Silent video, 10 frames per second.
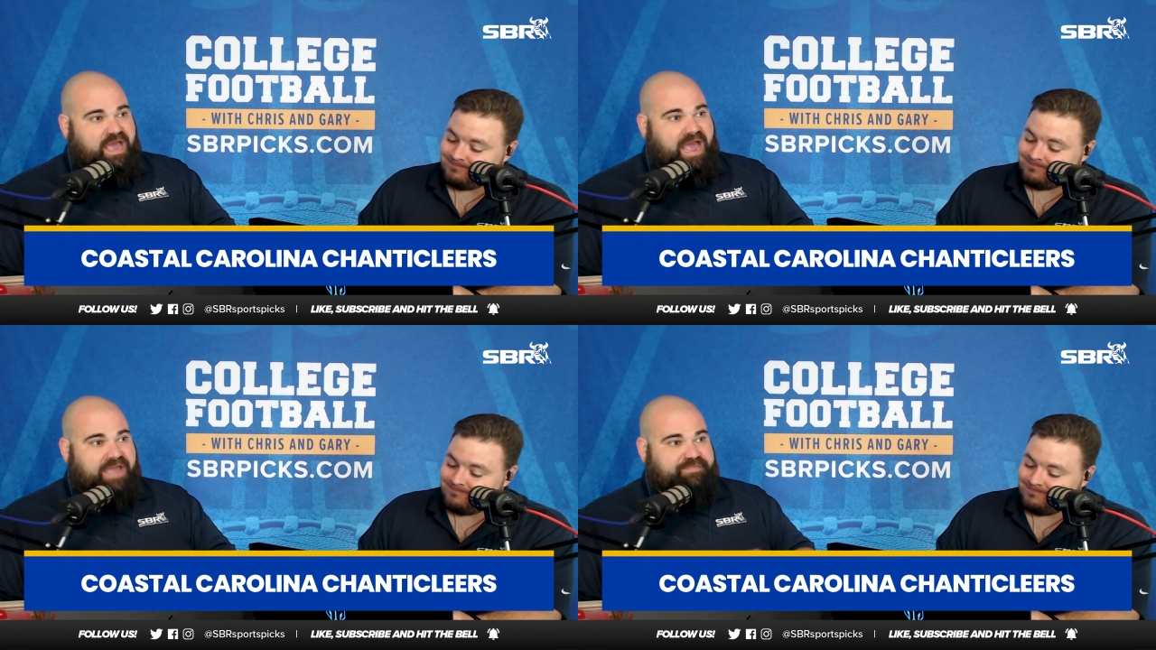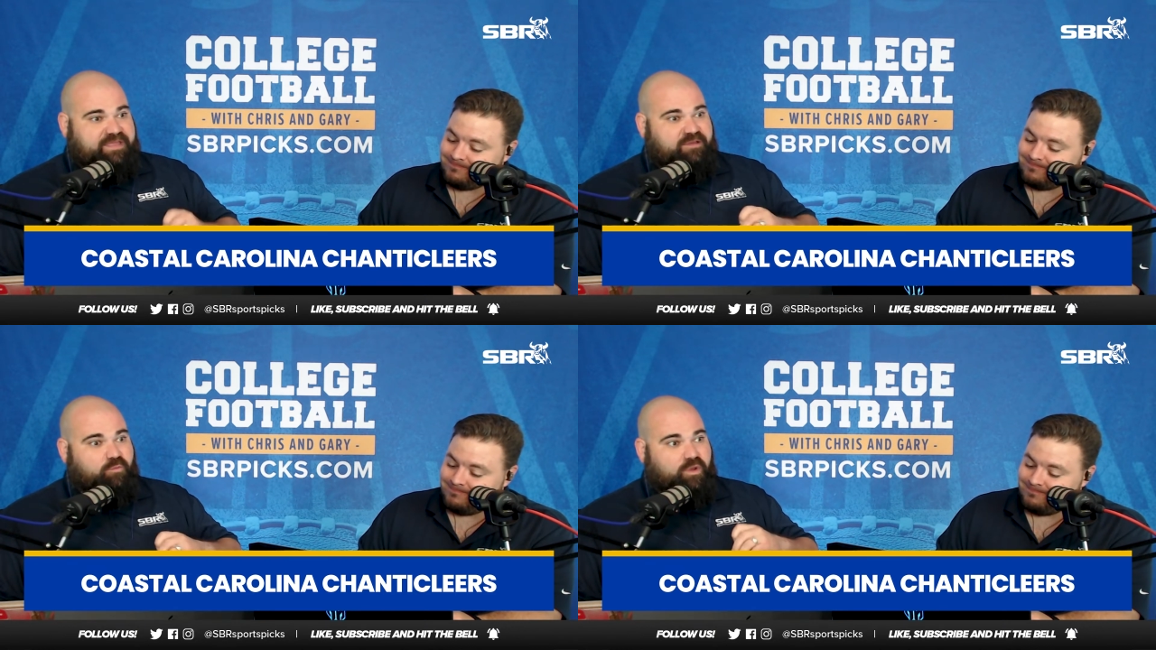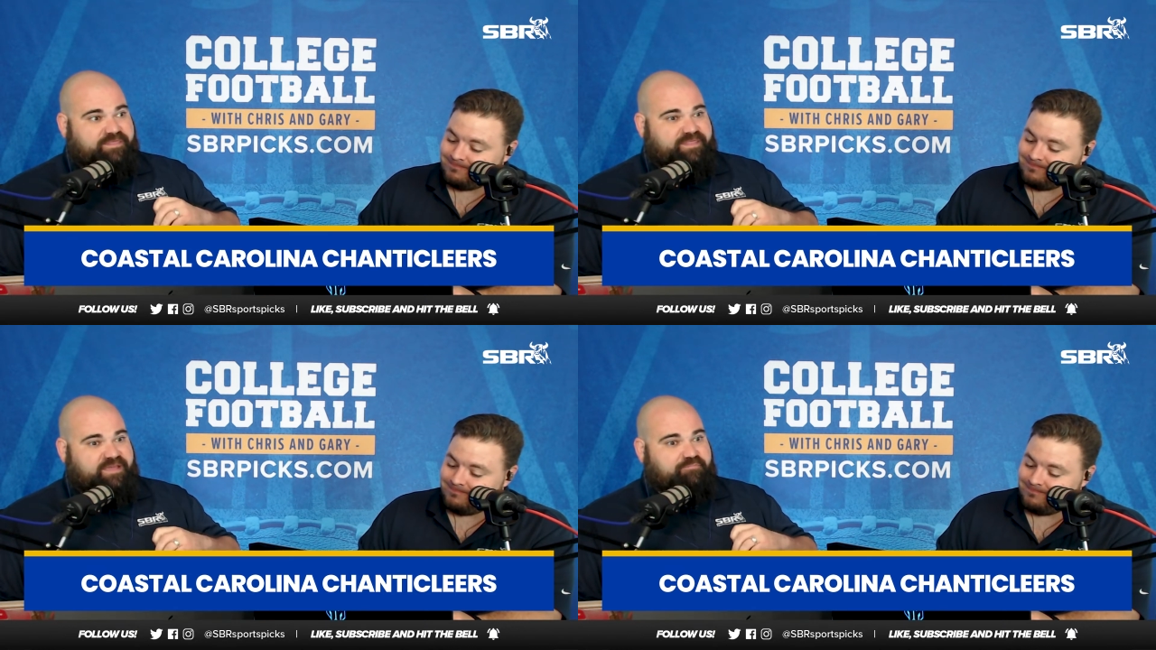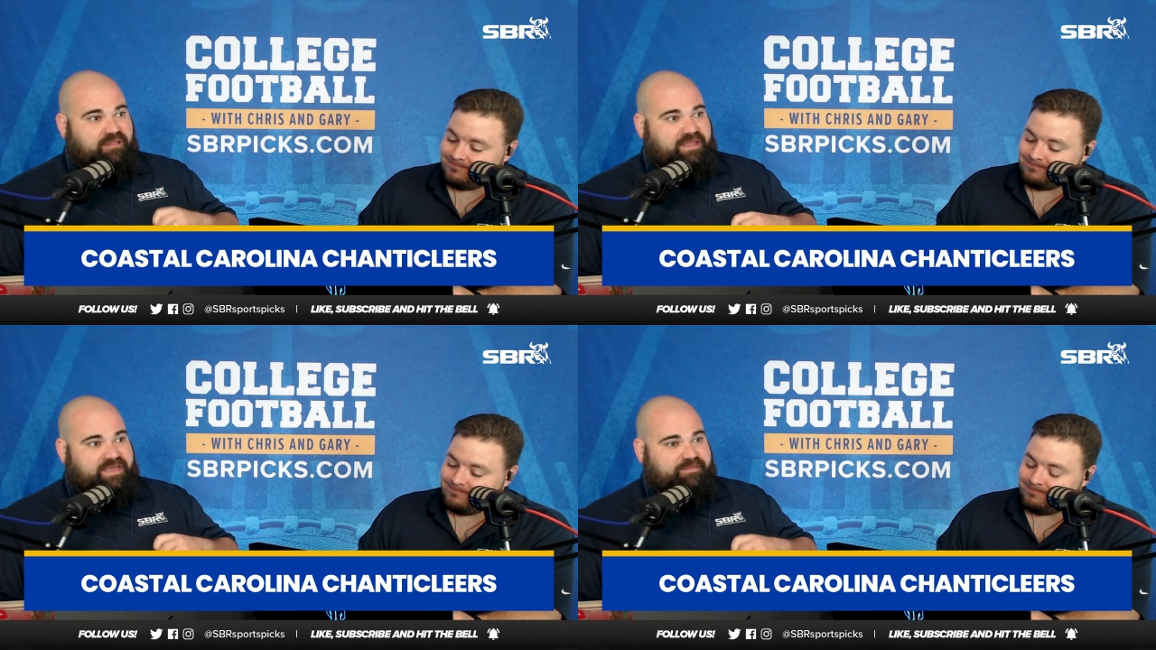Speaker 1: I think when they
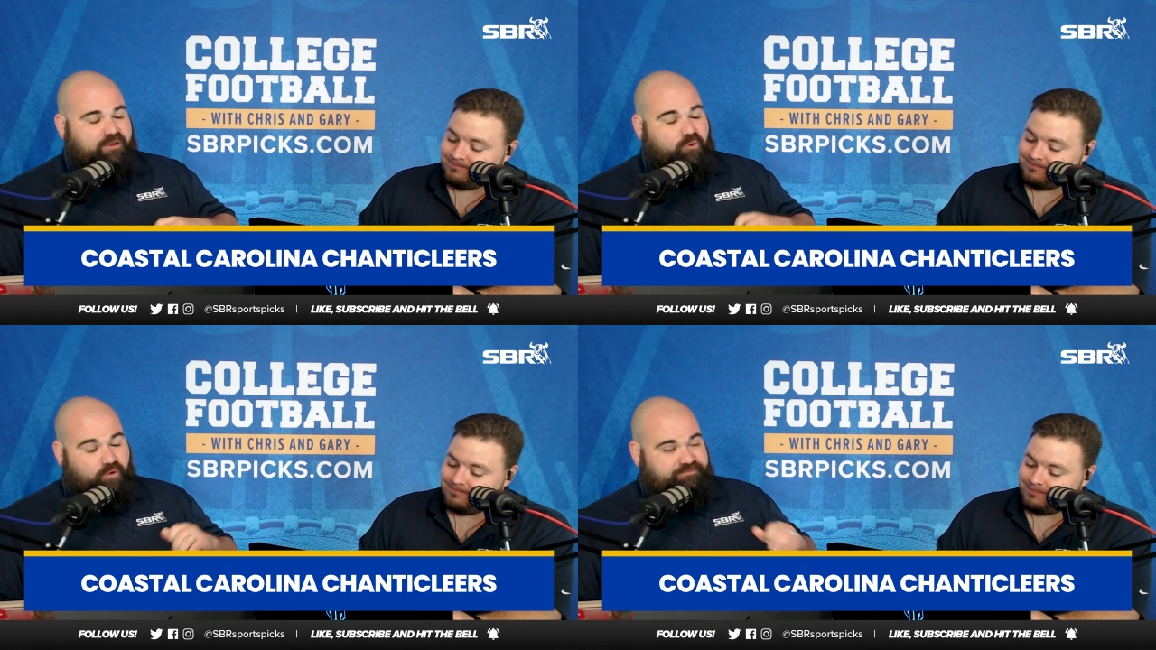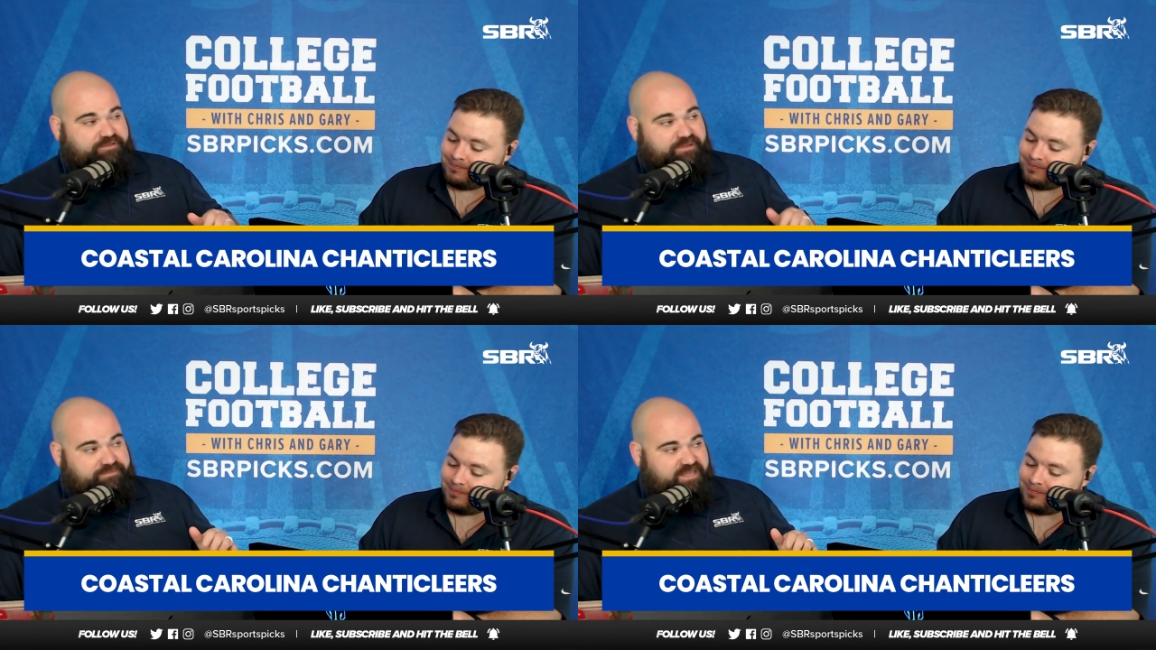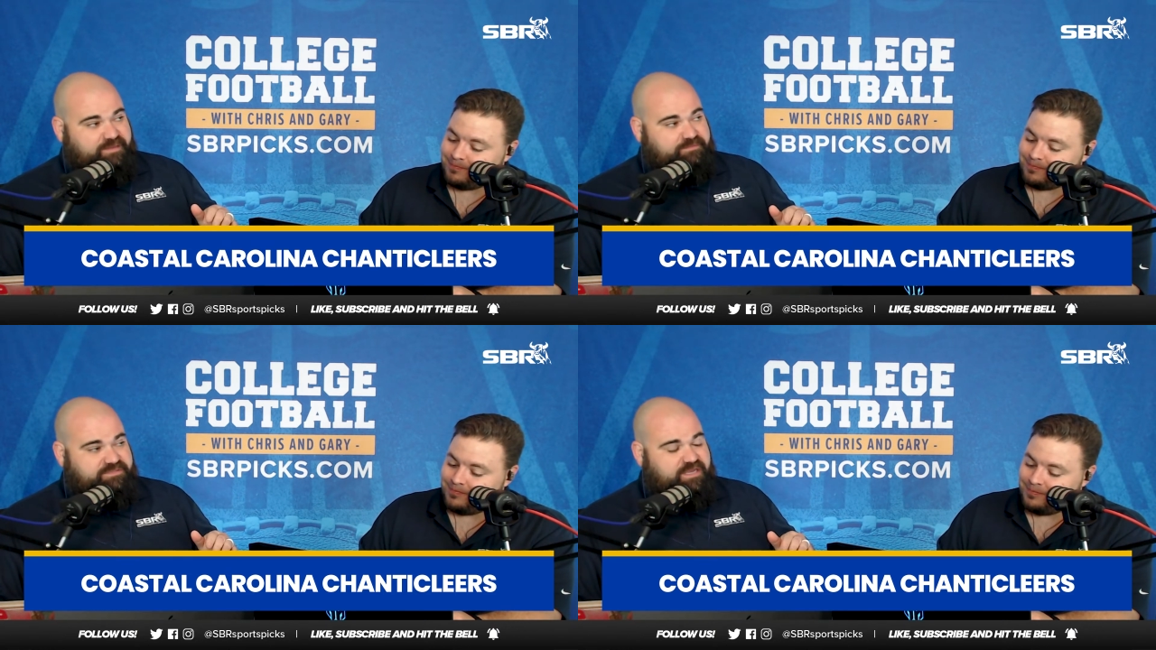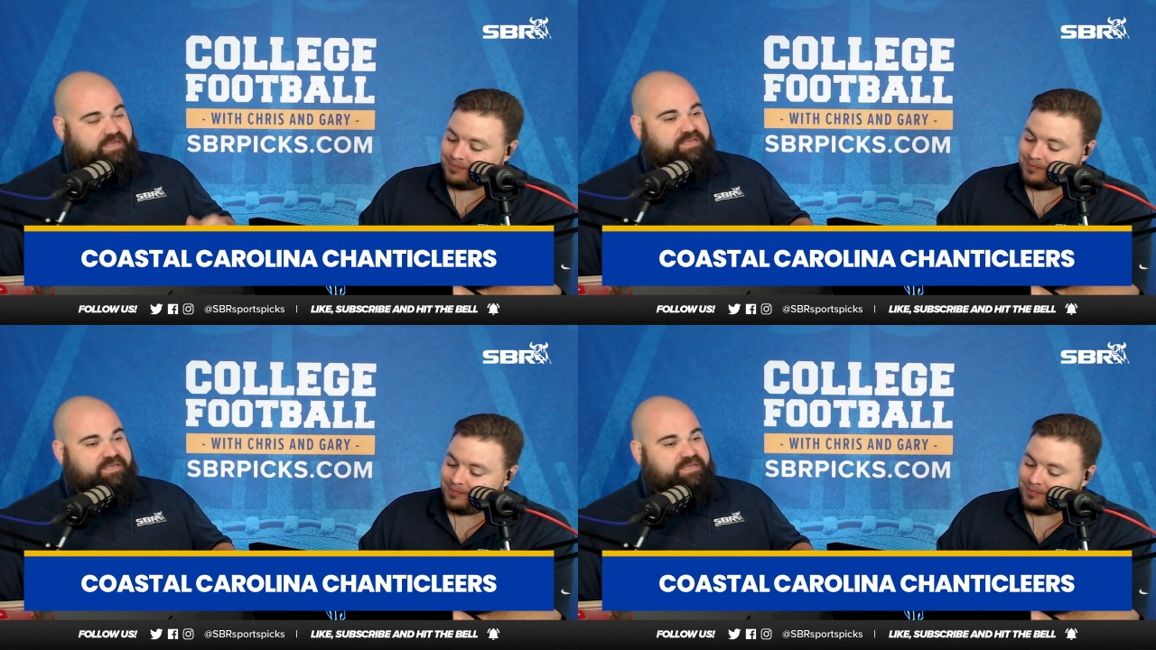play the coin flip teams,